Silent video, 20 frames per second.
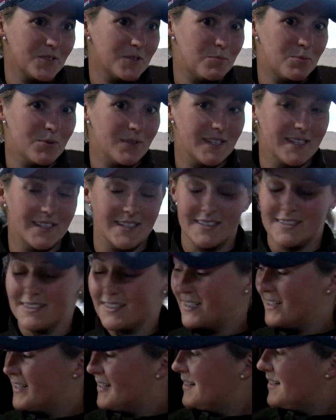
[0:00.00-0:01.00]
was brilliant,
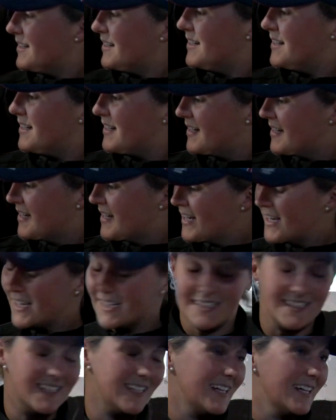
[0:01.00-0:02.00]
and uh,
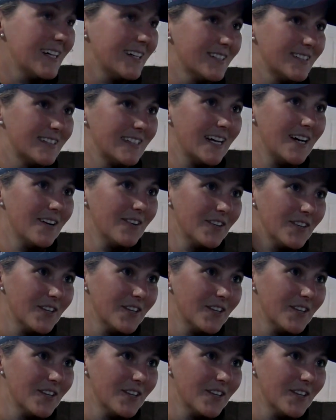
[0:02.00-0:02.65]
he didn't let us down.